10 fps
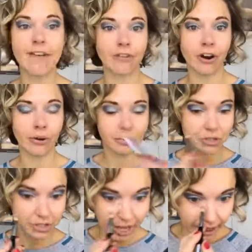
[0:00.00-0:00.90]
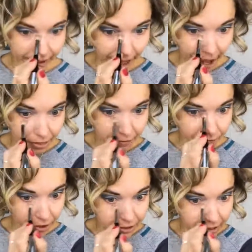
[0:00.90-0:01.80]
ever, we'll just say it like that, the
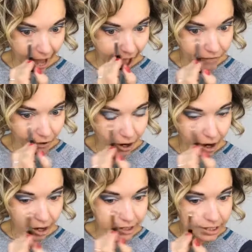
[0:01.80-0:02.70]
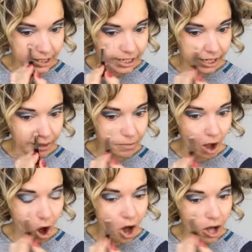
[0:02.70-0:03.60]
first ever
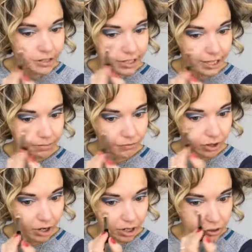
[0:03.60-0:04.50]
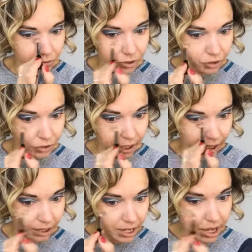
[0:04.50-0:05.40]
all Team Flourish
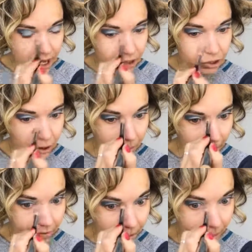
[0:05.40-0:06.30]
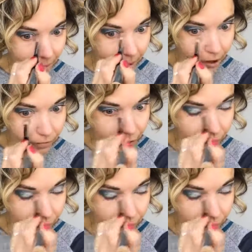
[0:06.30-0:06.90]
retreat. So you may remember